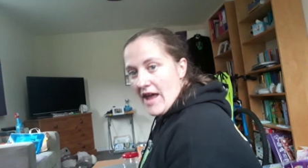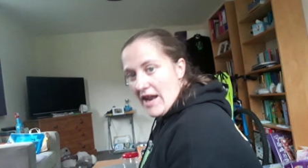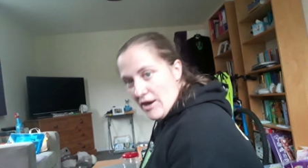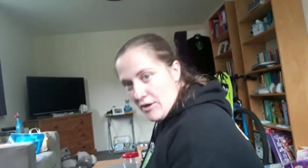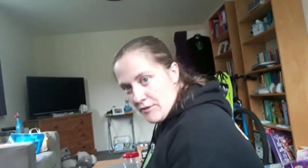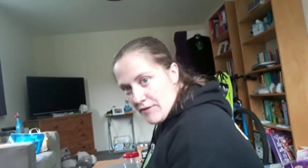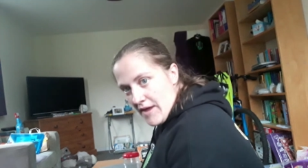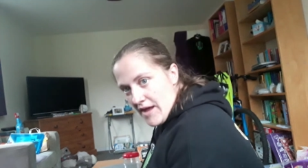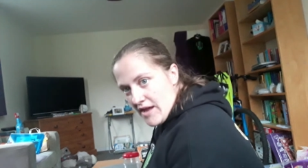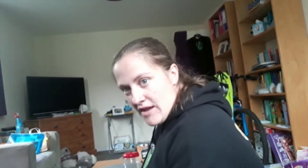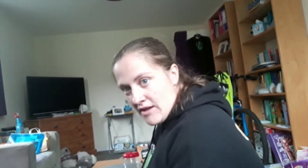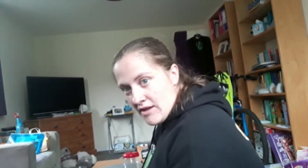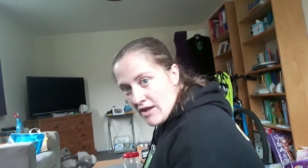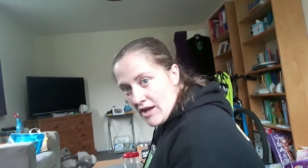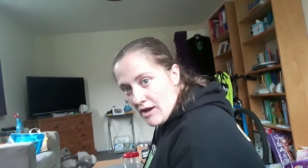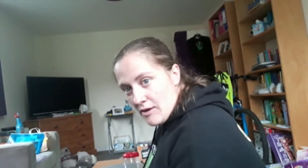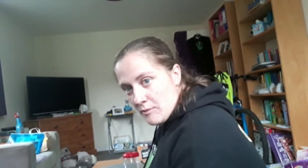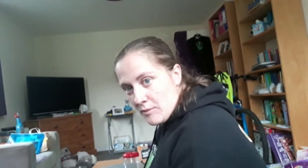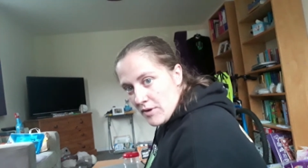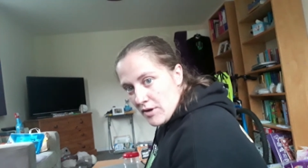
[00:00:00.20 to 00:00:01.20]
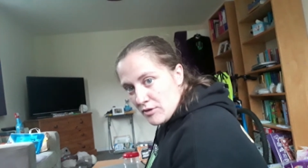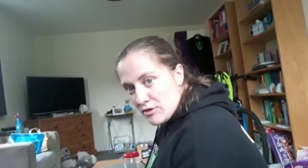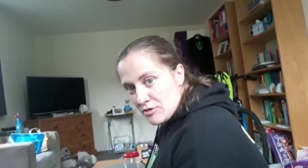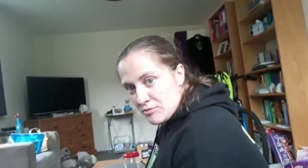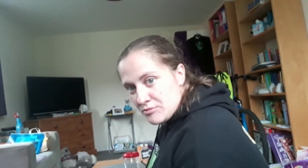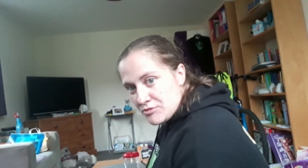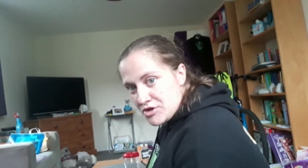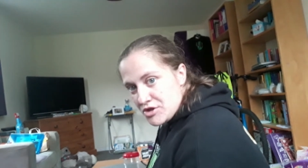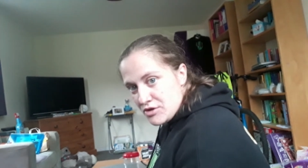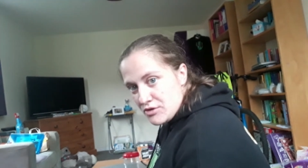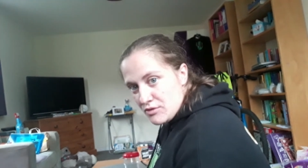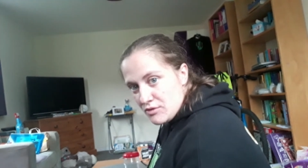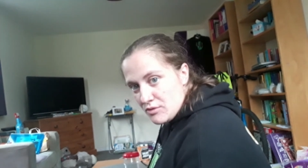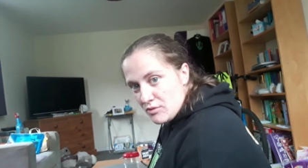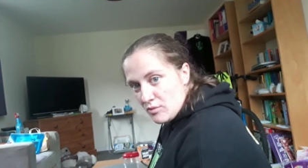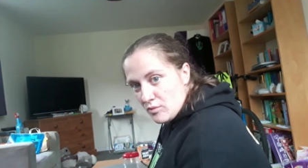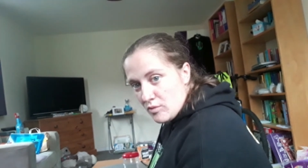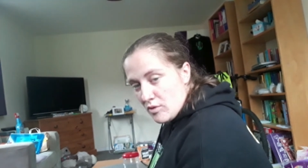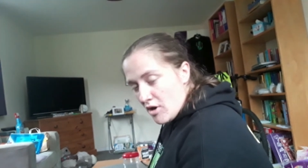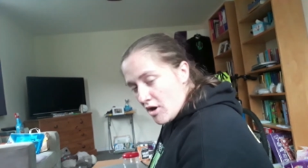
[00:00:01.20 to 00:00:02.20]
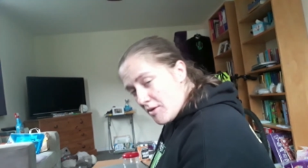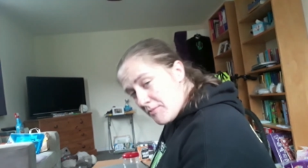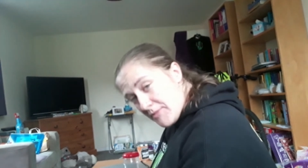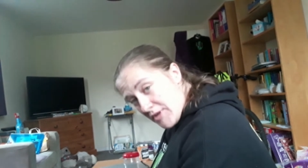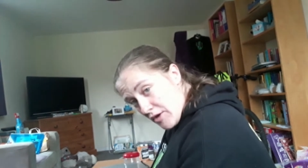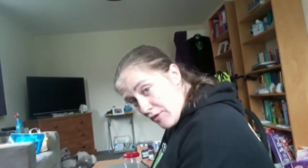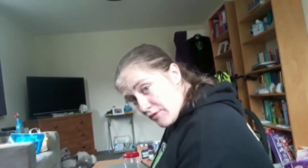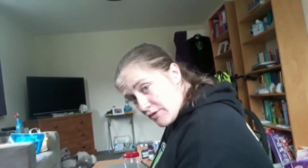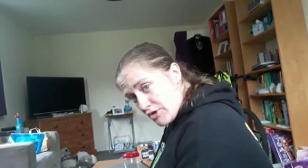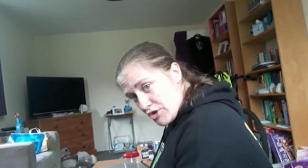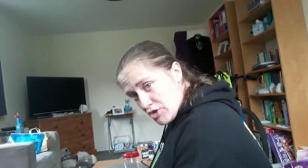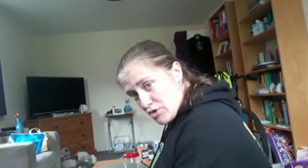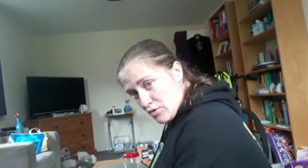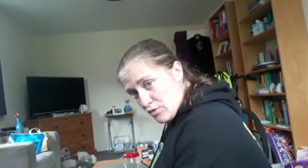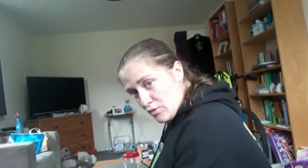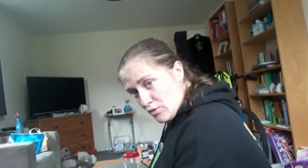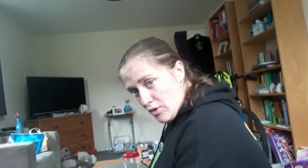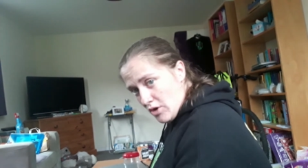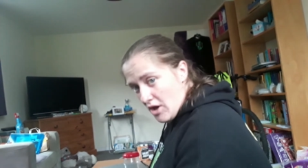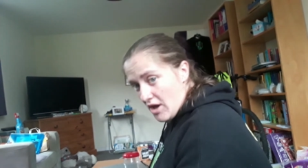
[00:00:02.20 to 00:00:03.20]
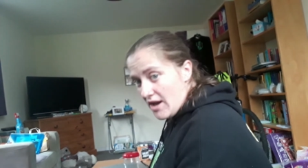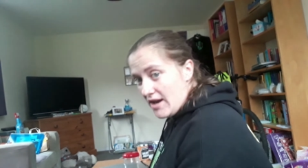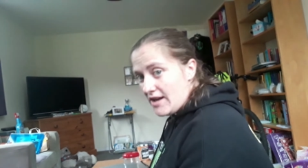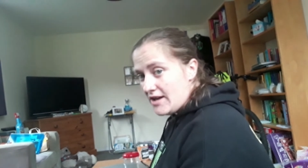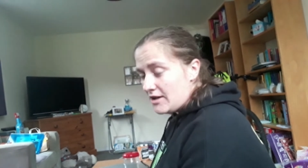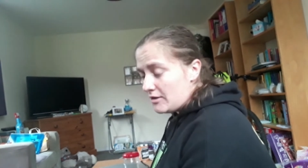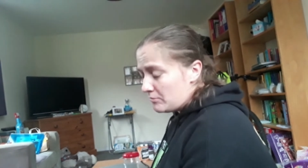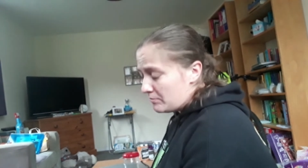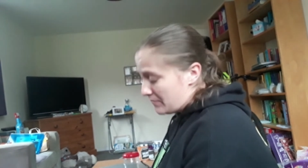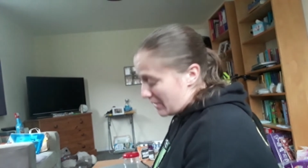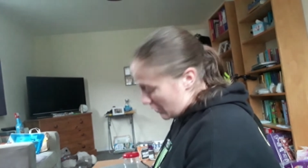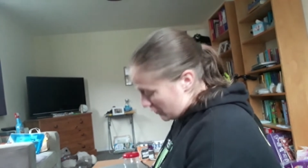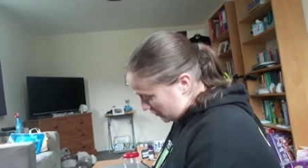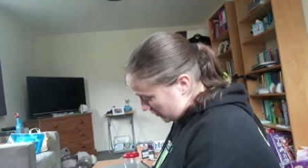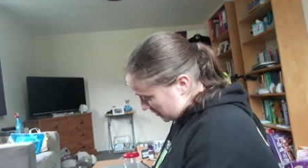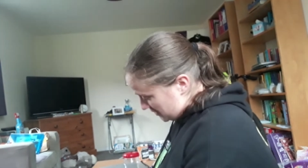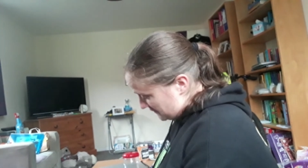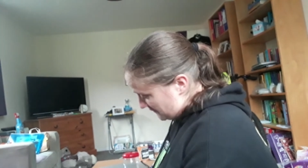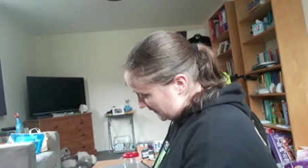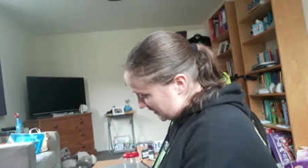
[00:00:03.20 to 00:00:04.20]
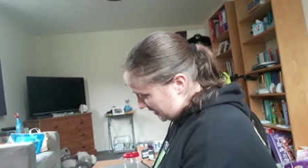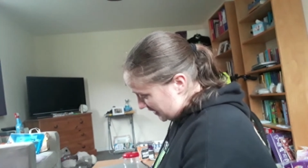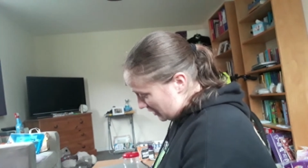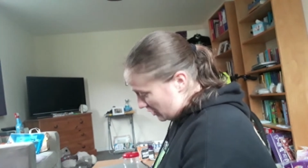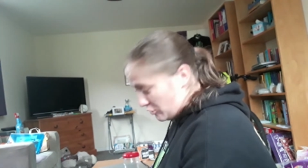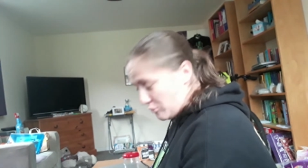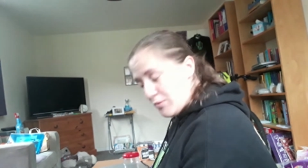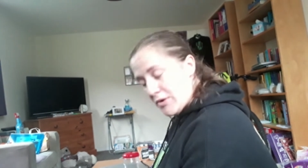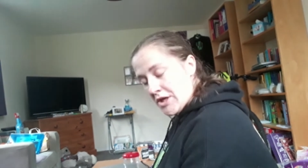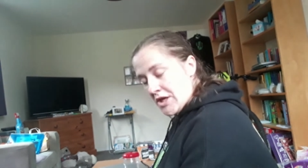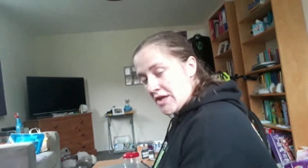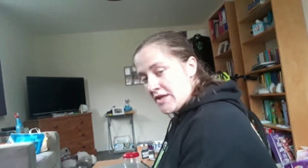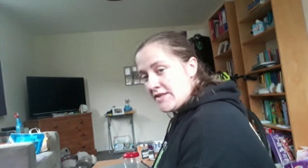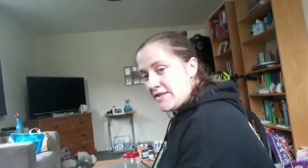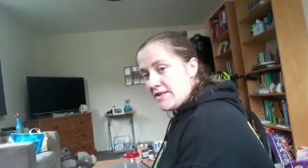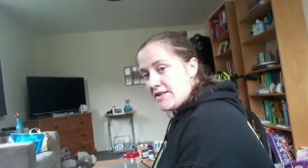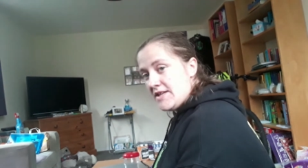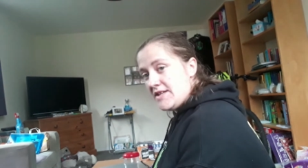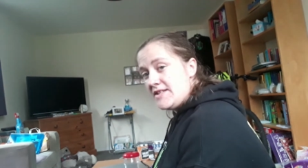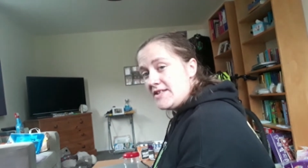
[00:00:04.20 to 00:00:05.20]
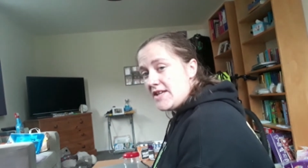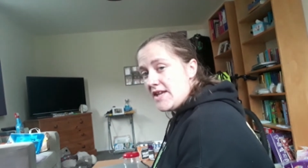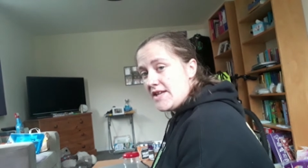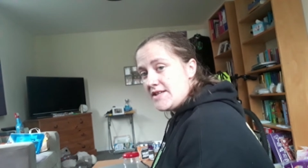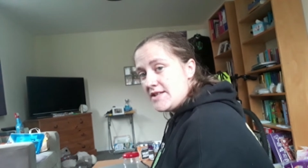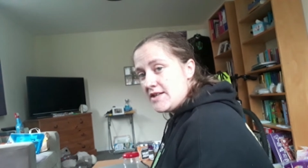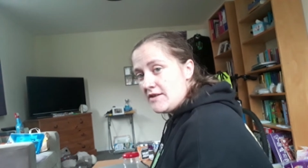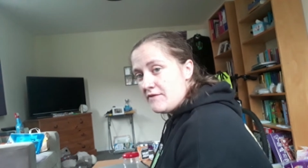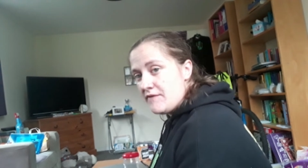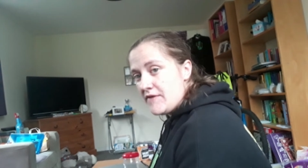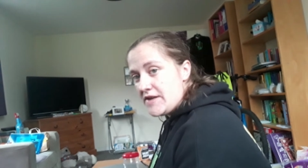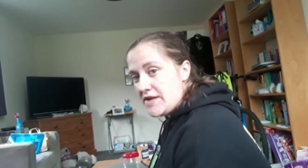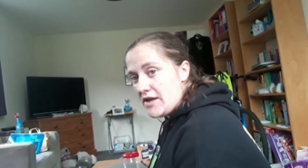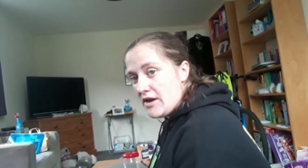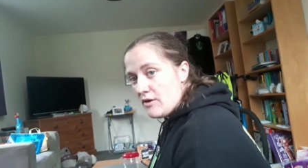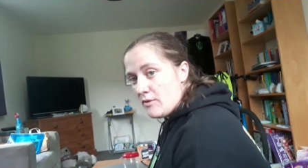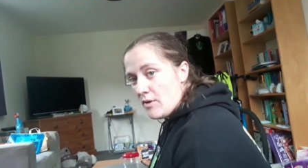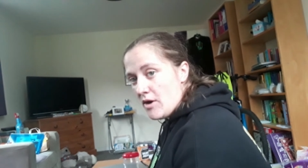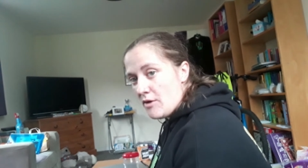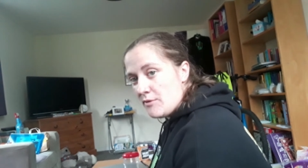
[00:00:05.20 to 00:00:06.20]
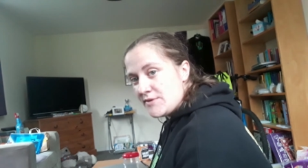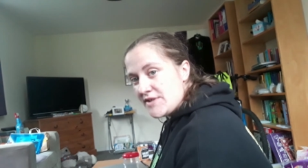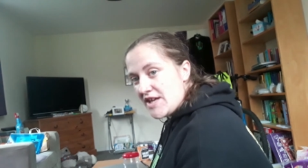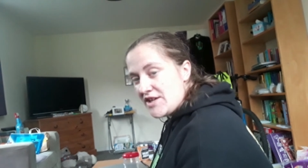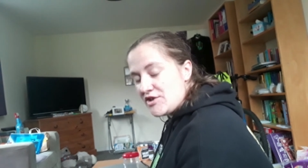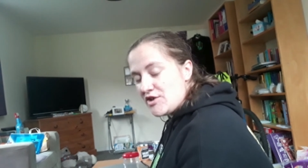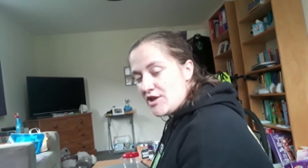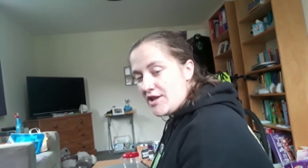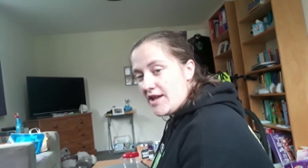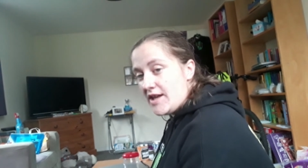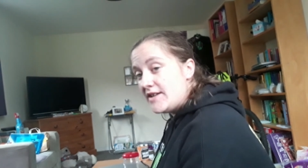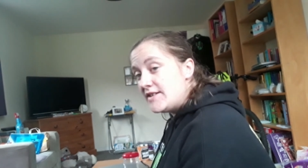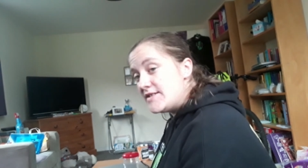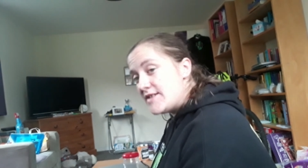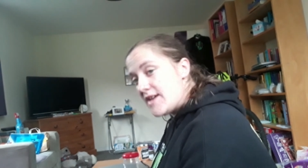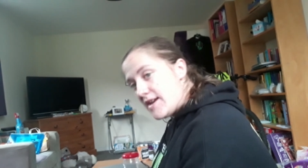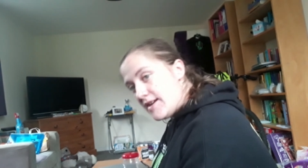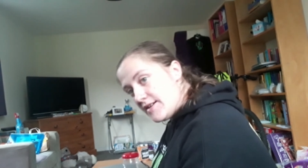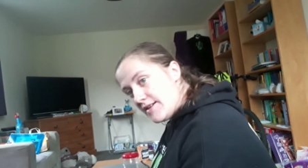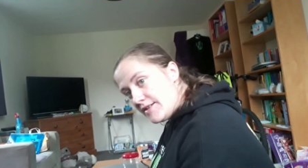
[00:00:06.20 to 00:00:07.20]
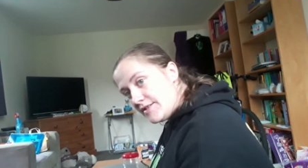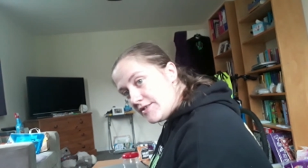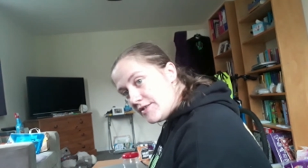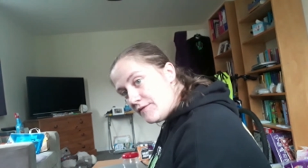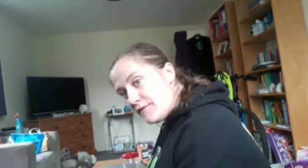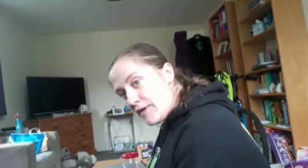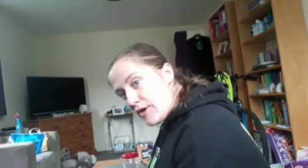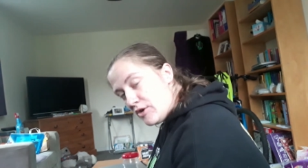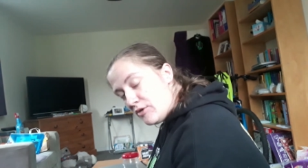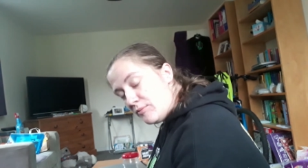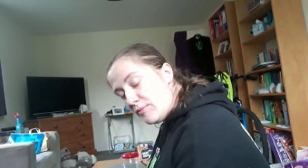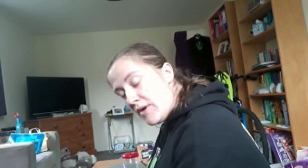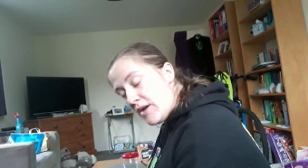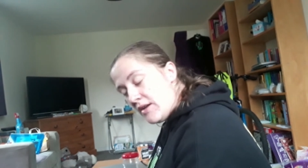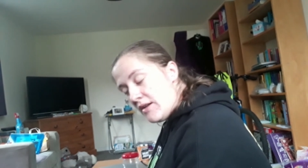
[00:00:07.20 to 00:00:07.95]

Hello there and welcome to what I'm going to call a little bonus video because this isn't a video I was actually intending to film.